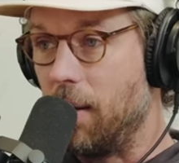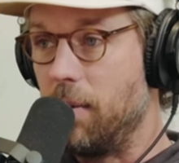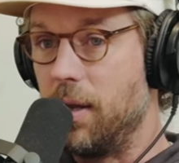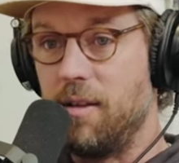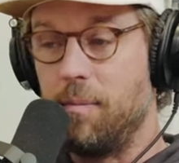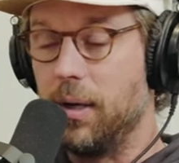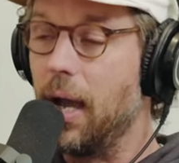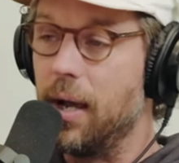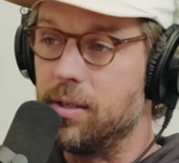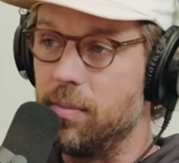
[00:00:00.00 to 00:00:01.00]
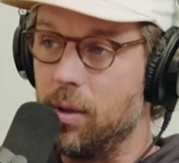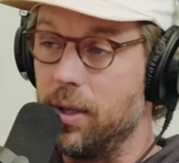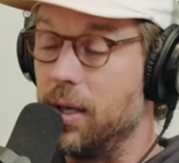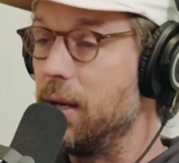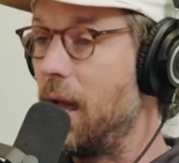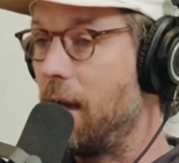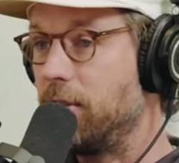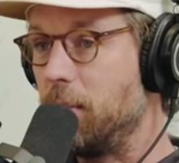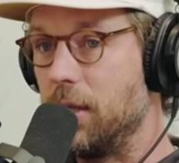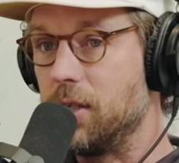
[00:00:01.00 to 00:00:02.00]
them and they've been kind to me when they didn't
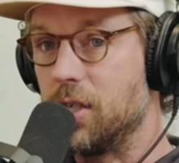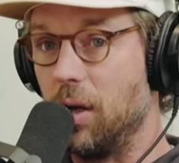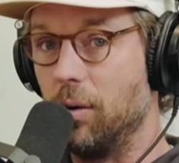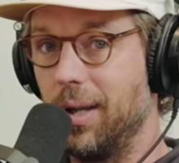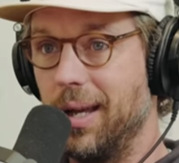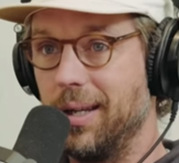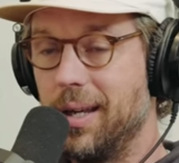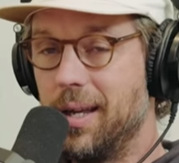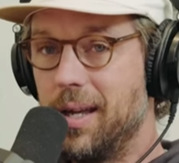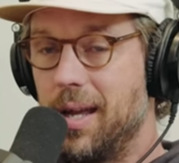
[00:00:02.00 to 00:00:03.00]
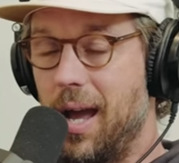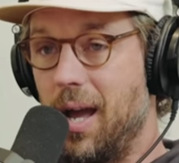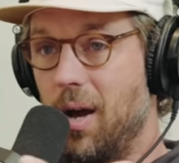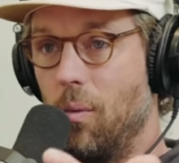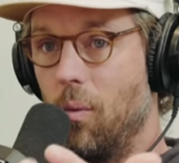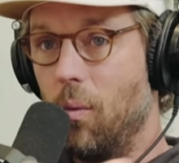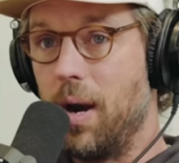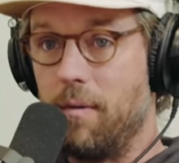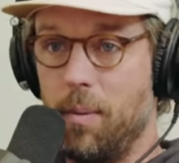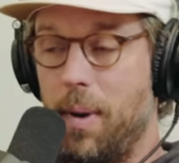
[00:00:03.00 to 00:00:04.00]
have to be. So, like, I,
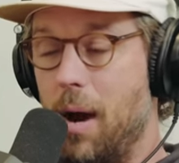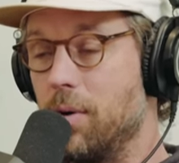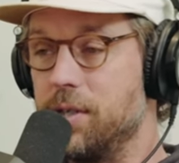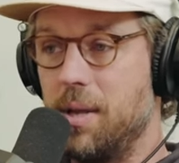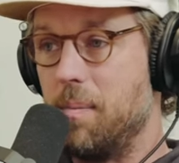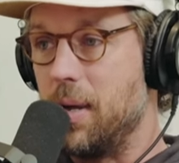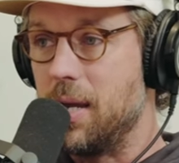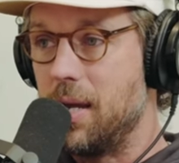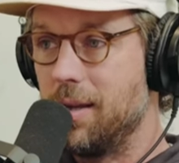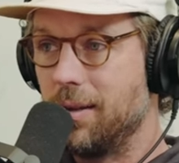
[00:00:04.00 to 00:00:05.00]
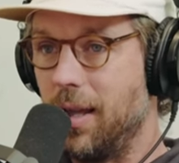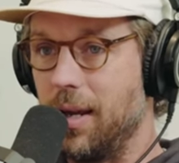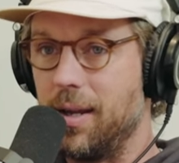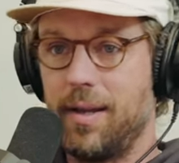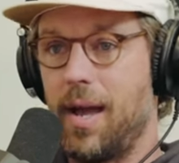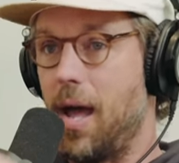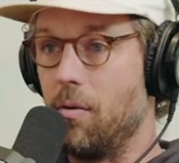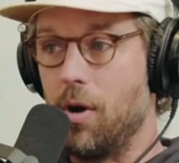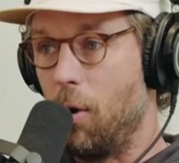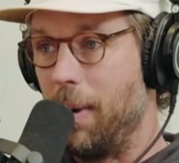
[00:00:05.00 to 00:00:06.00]
whatever the powers that be, like, I
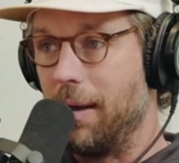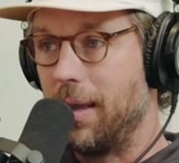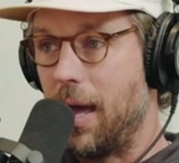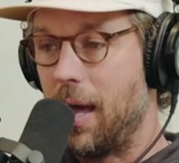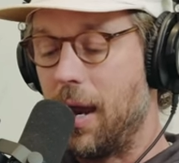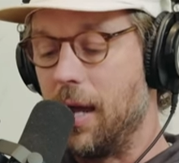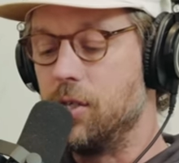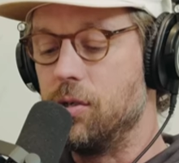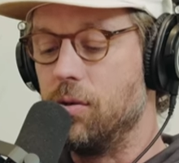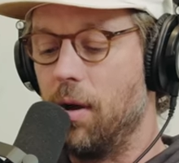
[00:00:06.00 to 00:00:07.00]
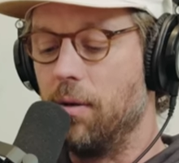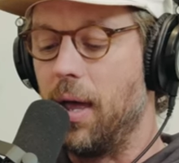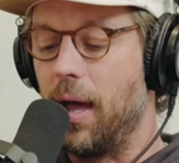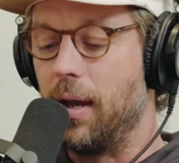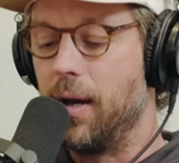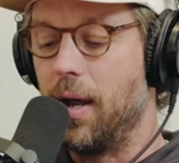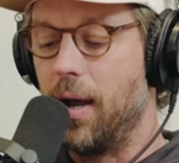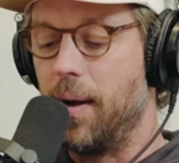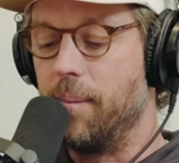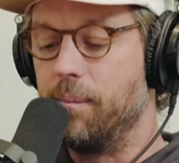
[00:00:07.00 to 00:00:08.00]
don't know about that. I do know that
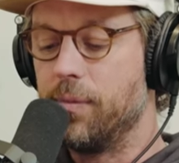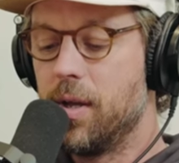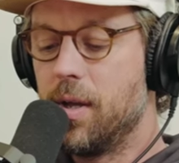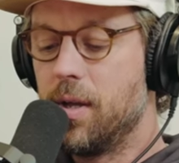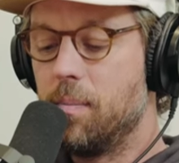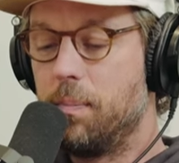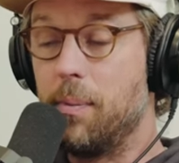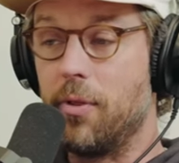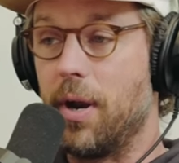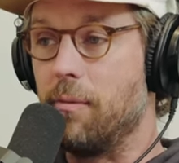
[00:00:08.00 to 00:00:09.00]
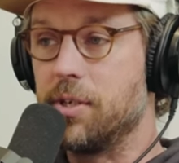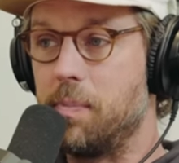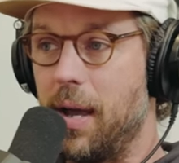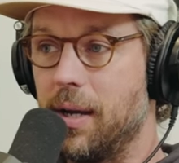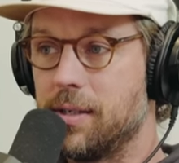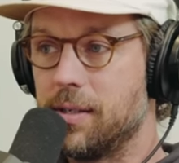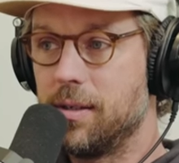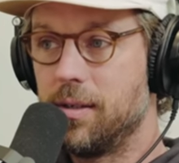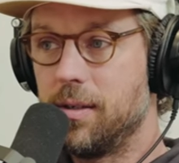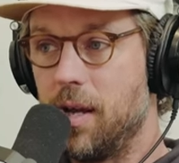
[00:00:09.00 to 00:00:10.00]
um, people that I respect
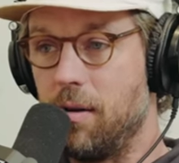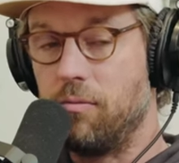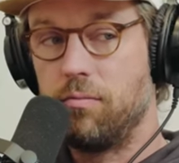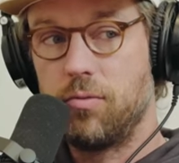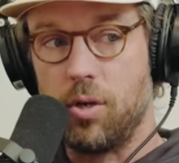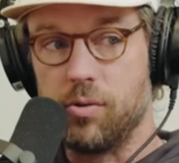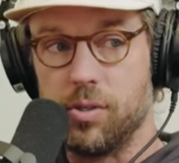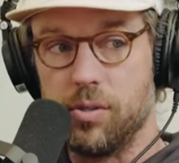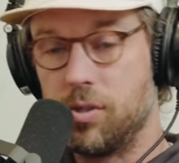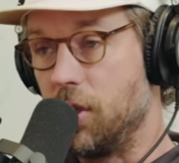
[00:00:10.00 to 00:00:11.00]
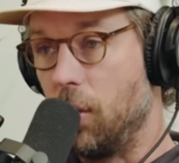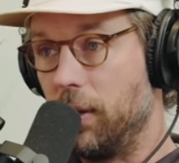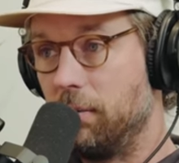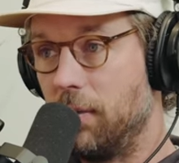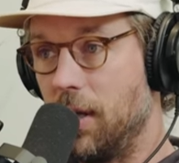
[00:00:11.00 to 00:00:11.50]
have chosen to do it.